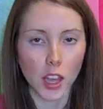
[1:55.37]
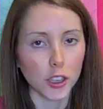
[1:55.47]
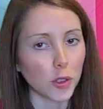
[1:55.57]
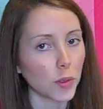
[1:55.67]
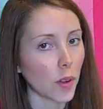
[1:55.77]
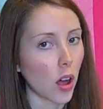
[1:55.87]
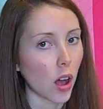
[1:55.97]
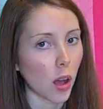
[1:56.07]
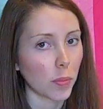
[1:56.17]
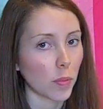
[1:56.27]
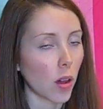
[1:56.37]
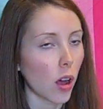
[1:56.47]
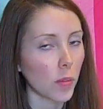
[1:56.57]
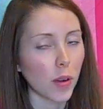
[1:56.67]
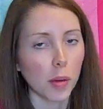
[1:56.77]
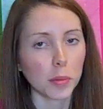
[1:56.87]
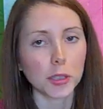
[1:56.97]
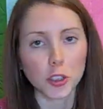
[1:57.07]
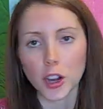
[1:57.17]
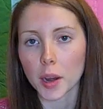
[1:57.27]
You've all
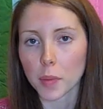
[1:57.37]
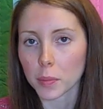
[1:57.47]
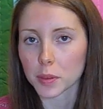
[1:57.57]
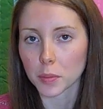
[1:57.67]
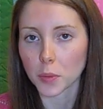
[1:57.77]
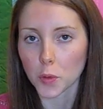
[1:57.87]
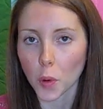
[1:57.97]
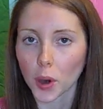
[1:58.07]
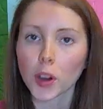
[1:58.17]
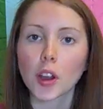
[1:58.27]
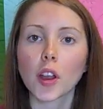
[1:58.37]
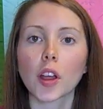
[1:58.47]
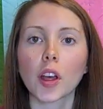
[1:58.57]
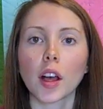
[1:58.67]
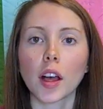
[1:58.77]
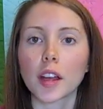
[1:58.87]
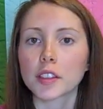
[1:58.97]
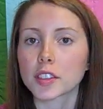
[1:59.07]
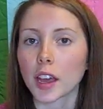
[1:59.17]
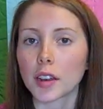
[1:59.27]
probably tried pumpkin before.
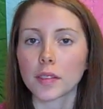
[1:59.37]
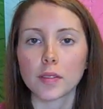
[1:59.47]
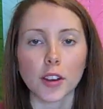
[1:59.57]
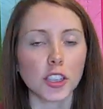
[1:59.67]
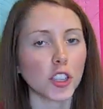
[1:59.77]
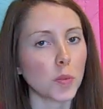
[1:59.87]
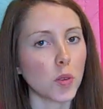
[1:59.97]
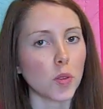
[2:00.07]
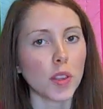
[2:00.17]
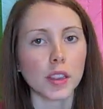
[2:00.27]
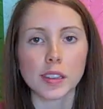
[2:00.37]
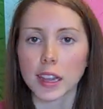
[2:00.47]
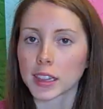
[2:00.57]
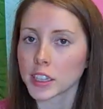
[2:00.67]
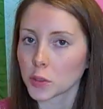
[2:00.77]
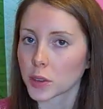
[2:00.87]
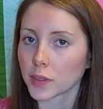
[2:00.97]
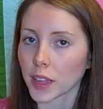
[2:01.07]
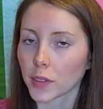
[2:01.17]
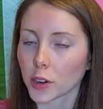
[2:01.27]
It's got a very smooth and slightly sweet
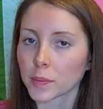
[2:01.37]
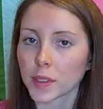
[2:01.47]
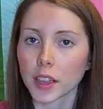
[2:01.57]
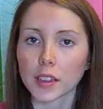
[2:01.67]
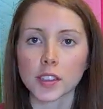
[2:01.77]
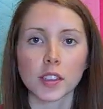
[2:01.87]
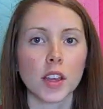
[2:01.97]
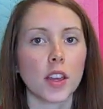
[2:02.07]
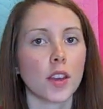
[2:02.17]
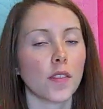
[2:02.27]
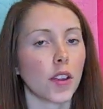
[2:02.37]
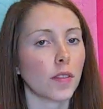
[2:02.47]
flavor that's very